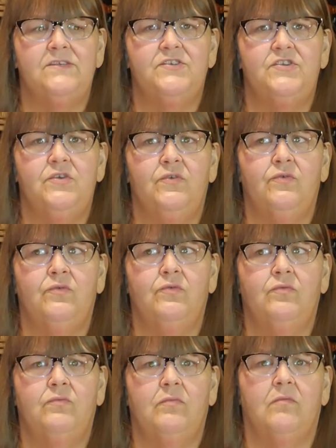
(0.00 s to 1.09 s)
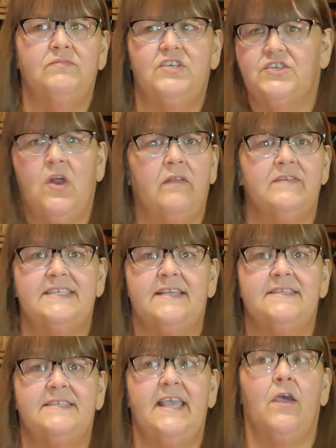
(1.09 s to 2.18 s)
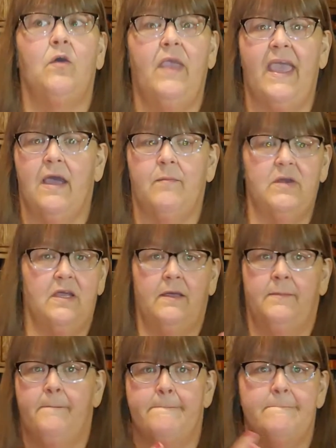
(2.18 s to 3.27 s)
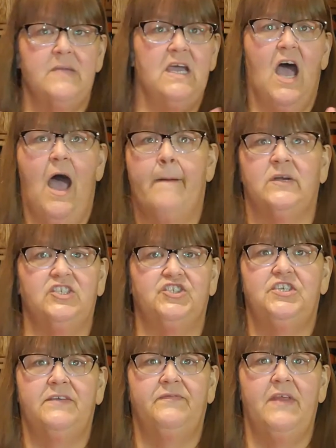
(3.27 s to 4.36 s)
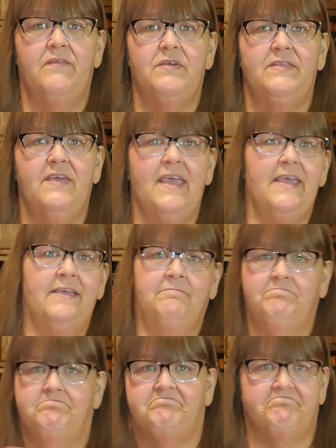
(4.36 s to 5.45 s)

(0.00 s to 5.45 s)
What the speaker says: to just all of a sudden say, okay, I'm going to shift everything,